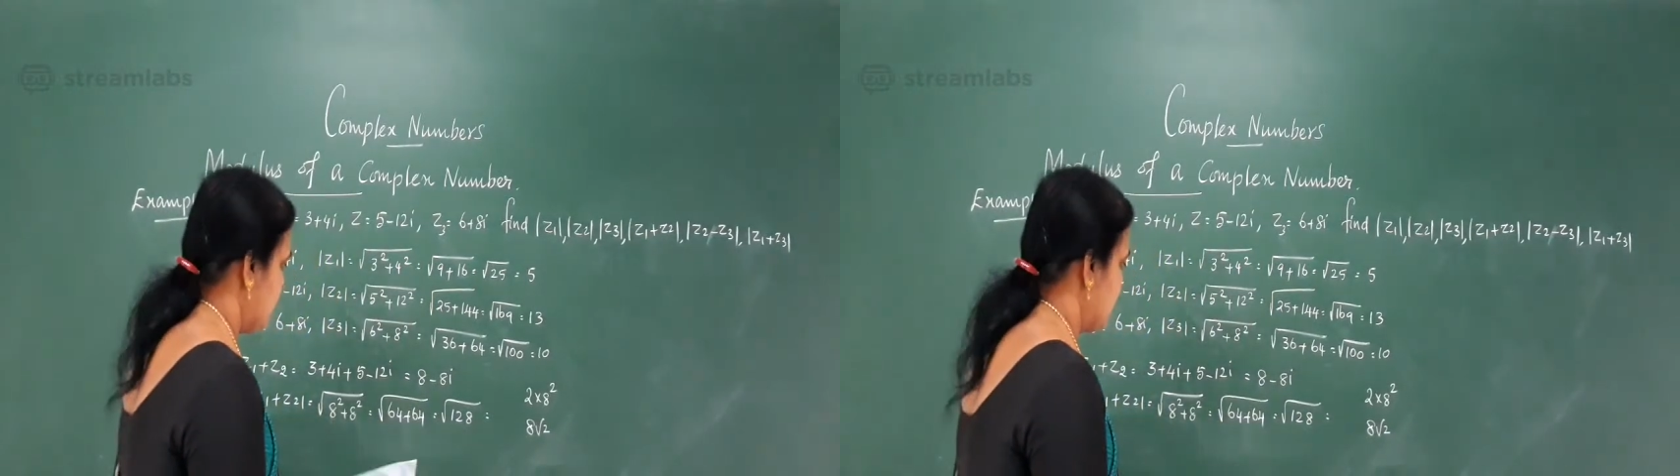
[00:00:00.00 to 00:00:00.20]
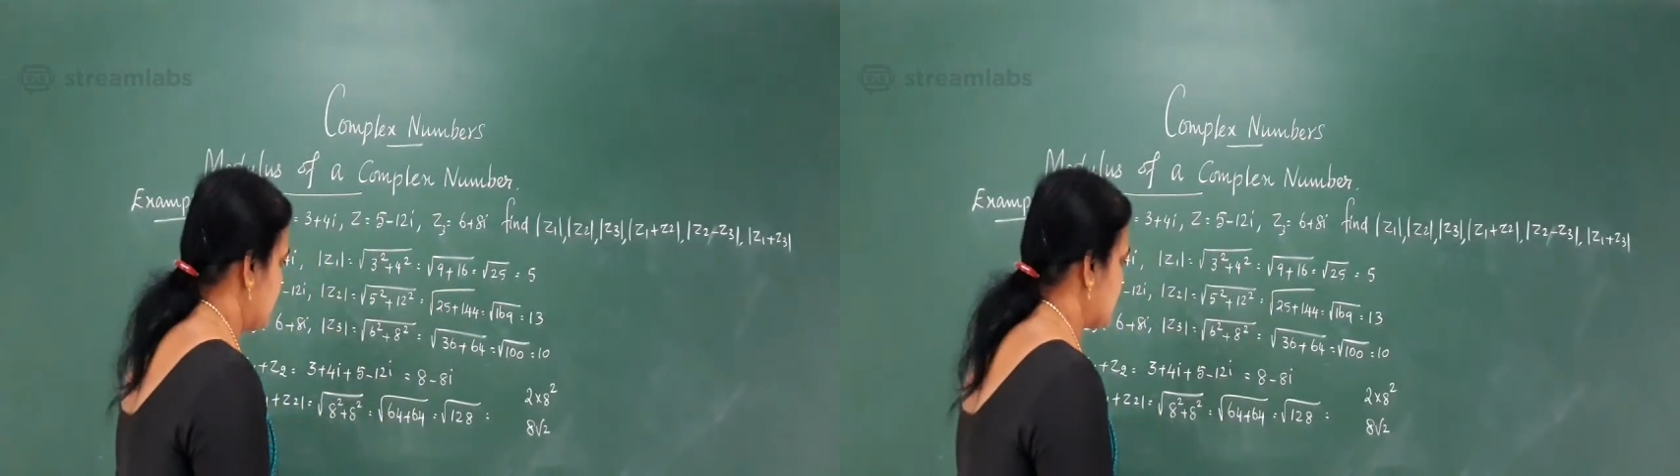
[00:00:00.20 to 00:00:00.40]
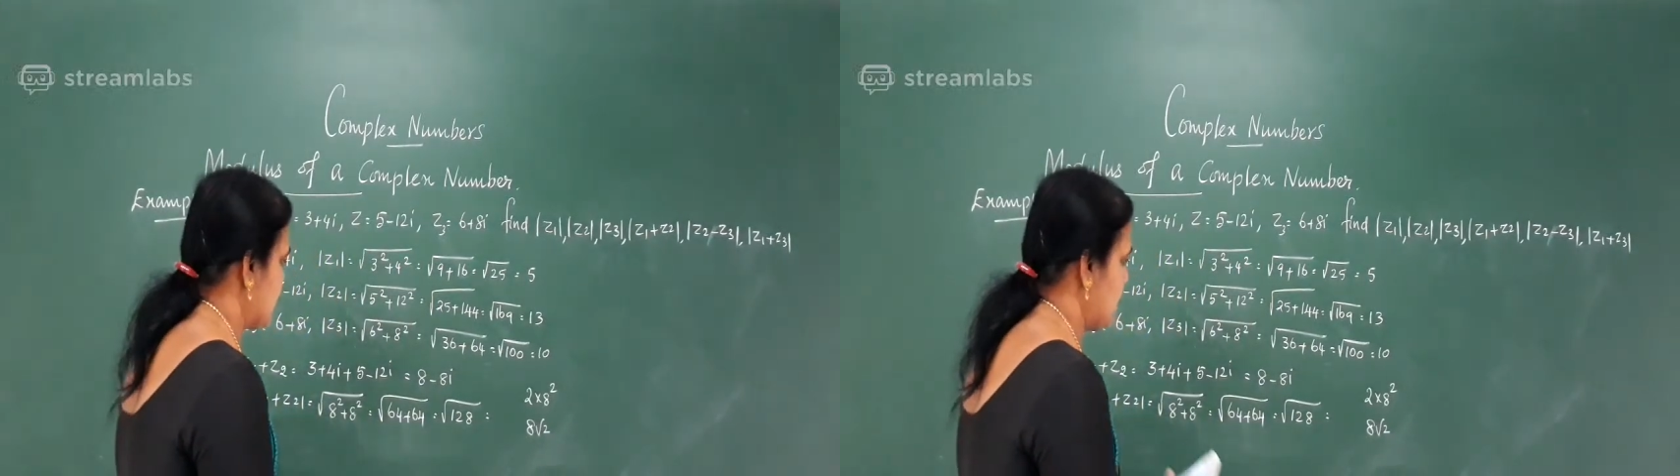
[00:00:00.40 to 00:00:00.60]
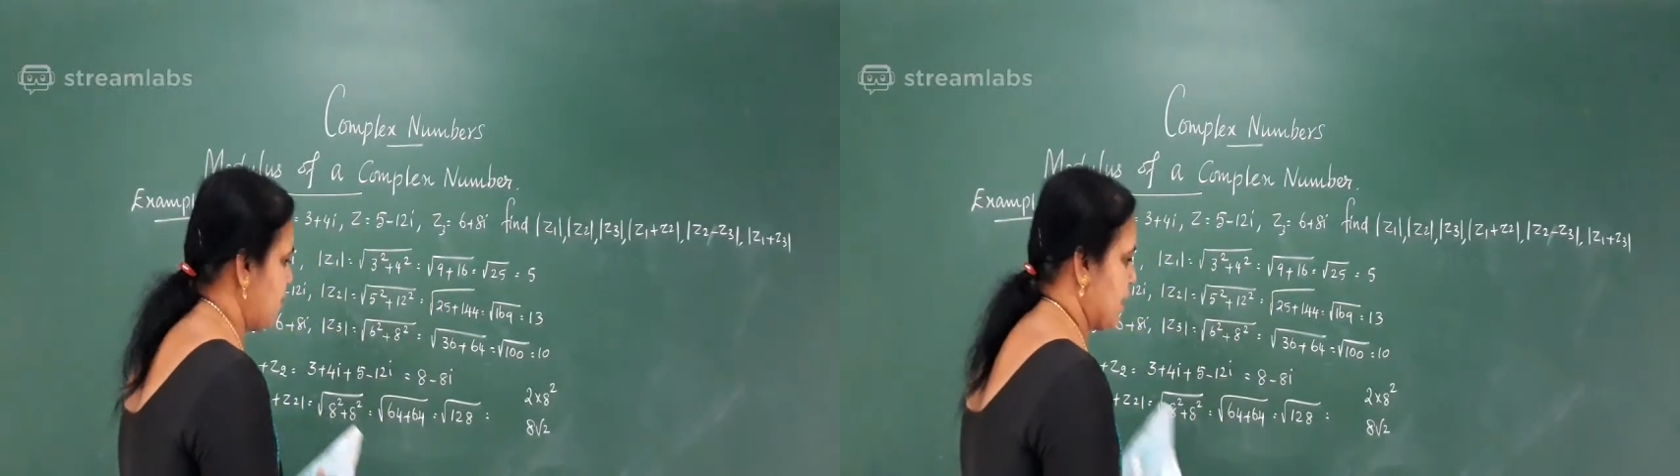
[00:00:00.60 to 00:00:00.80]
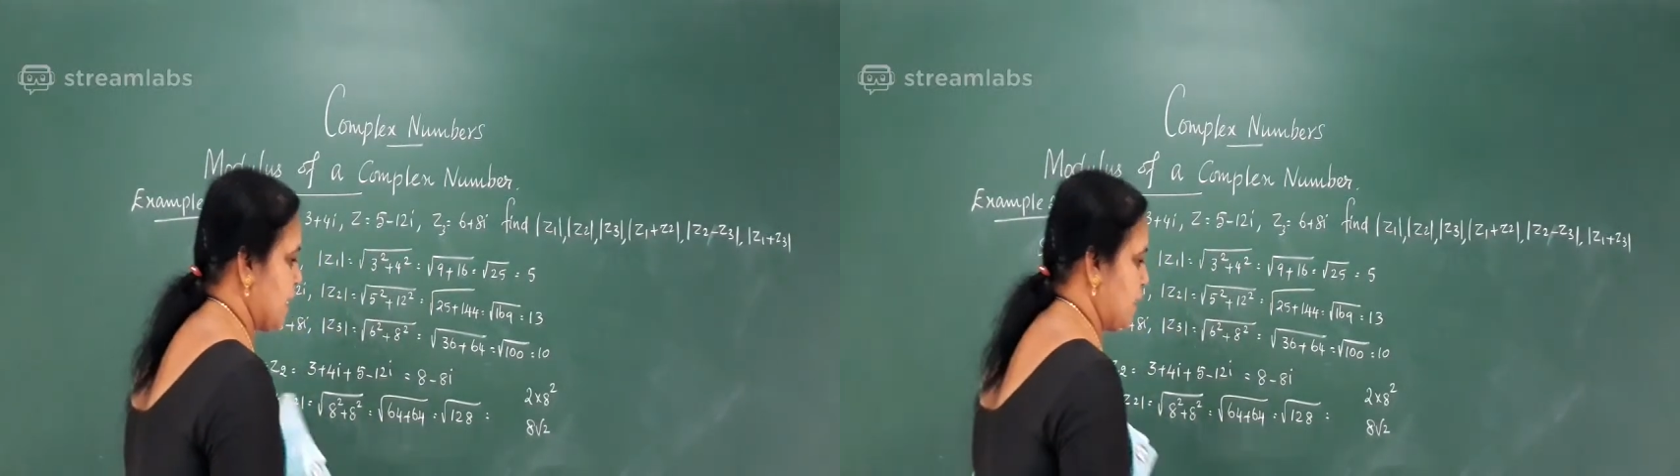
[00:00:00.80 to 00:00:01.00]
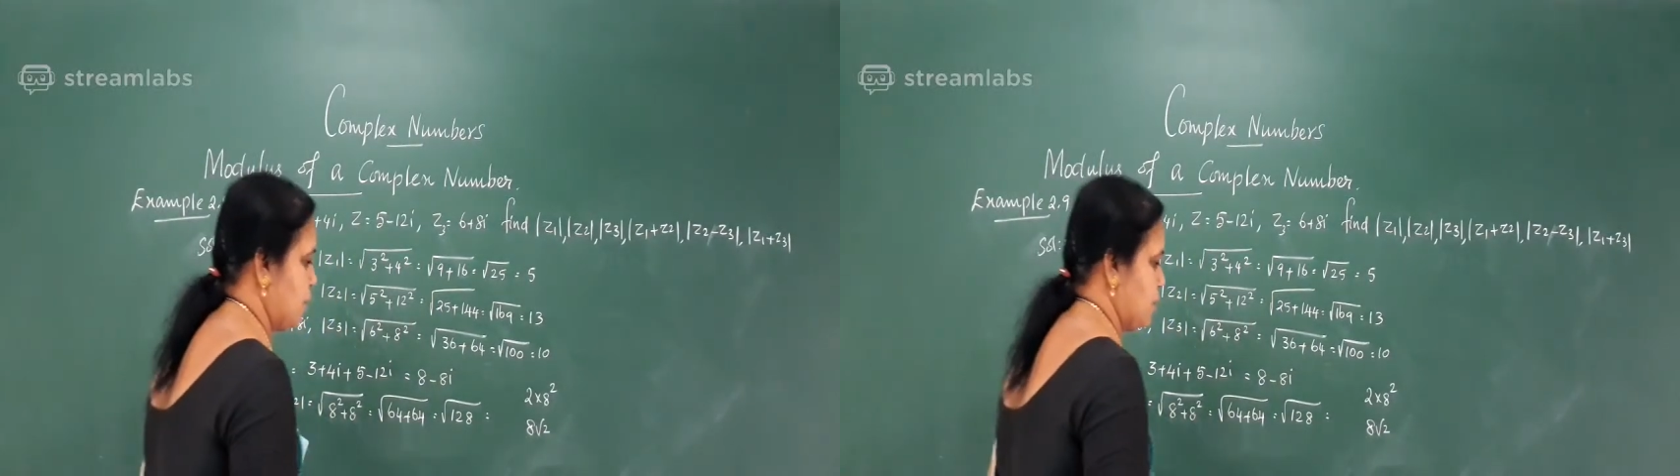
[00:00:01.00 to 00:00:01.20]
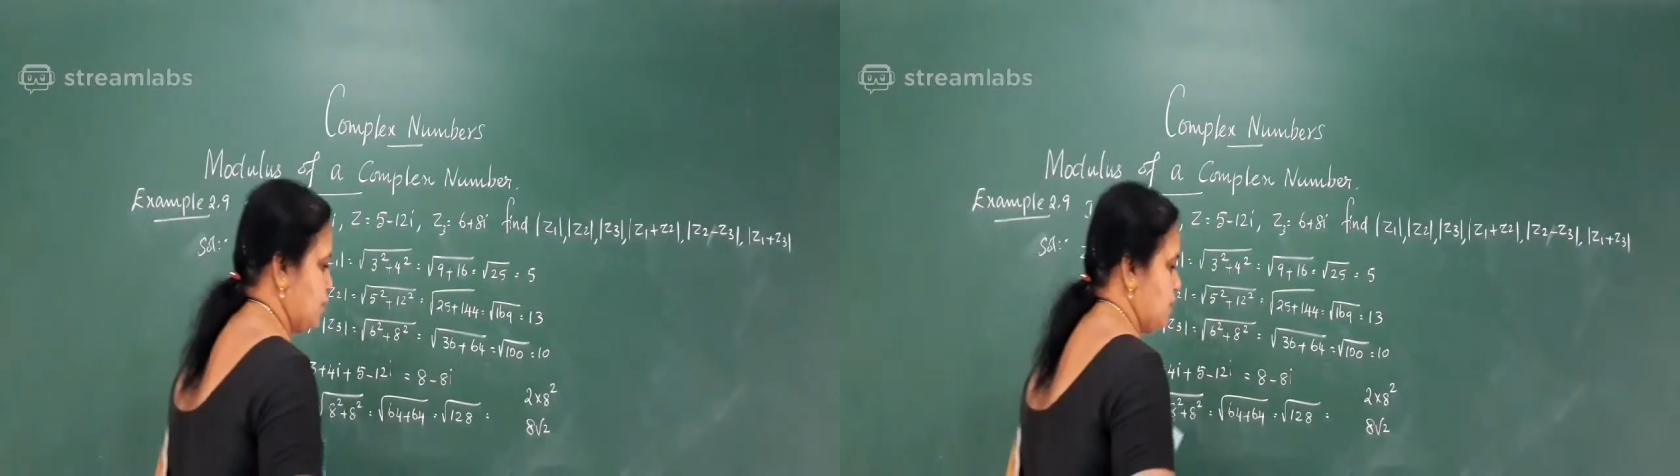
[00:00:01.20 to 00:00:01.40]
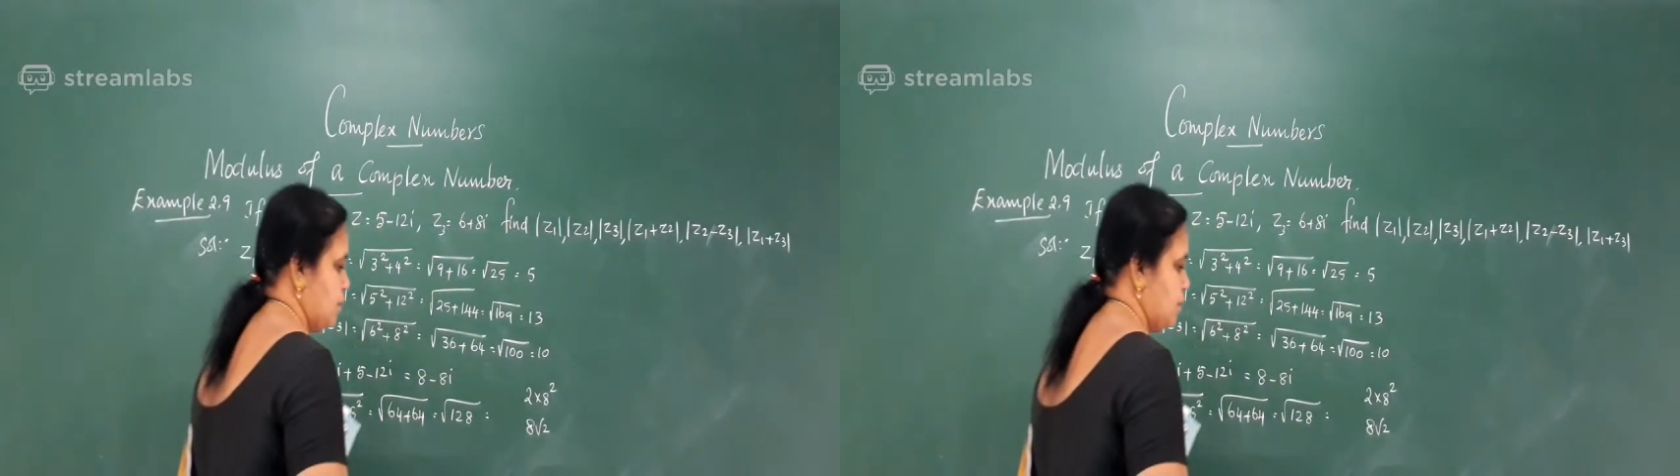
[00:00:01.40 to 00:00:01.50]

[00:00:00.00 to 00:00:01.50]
Easily we can do.